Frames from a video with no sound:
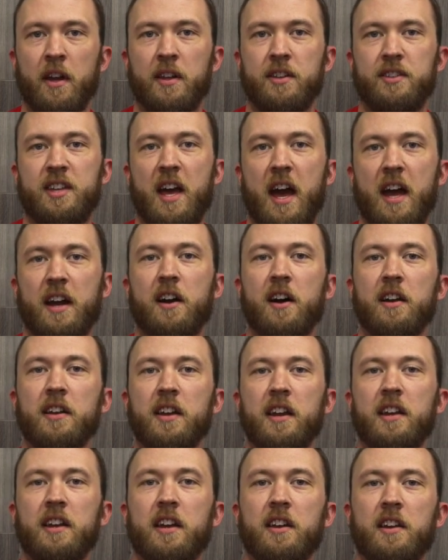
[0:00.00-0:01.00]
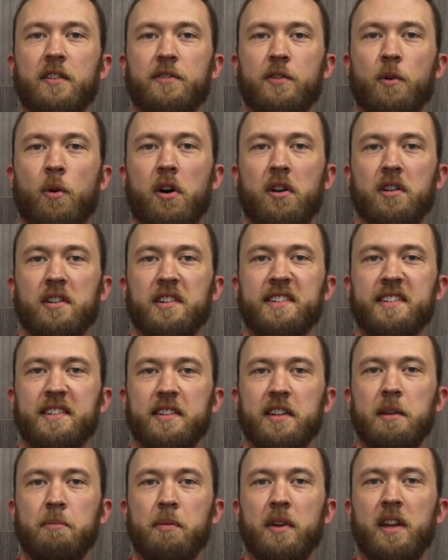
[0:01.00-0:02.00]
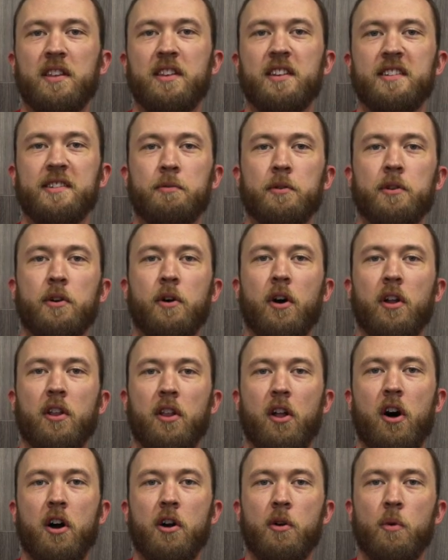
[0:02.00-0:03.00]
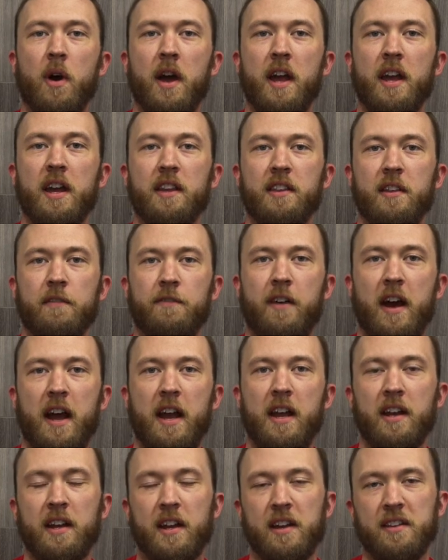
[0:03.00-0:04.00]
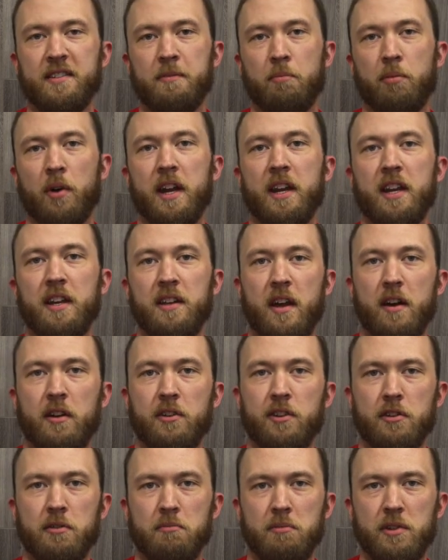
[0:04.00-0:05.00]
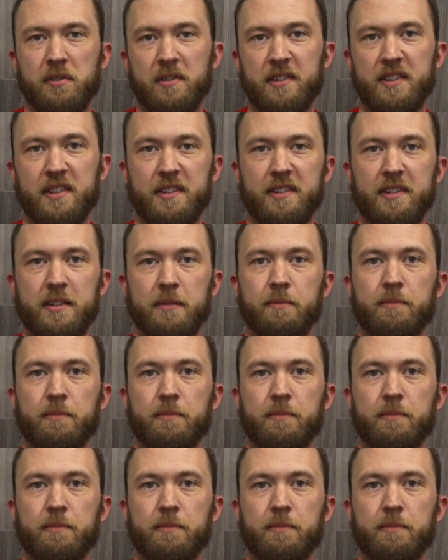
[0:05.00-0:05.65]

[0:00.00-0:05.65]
Tack on getting enough quality sleep, and this will go a long way in the fight against breaking down your immune system.